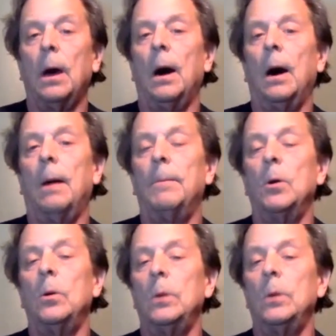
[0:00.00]

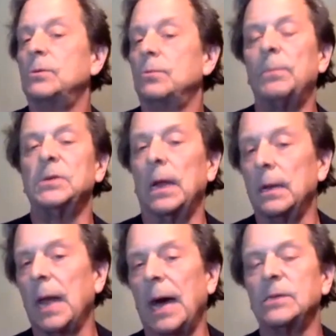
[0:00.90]
who has
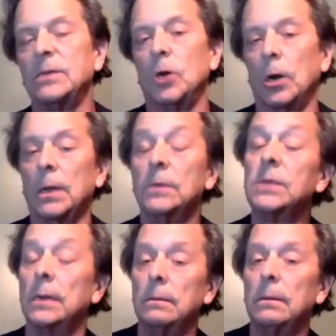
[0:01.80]
represented lots of journalists
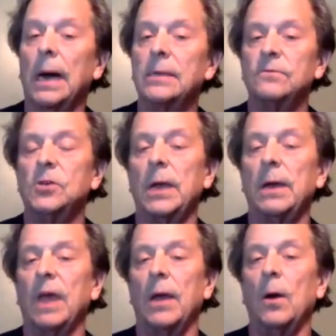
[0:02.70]
and lots of
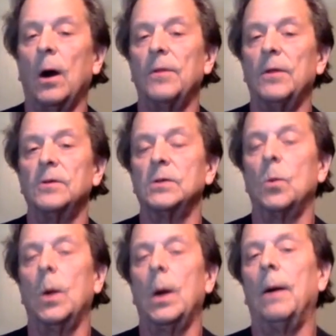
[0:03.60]
JFK authors as
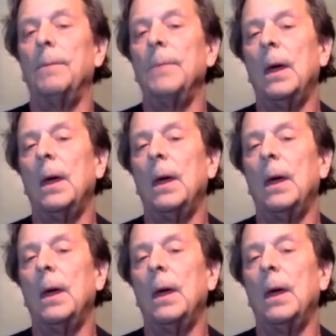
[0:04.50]
well.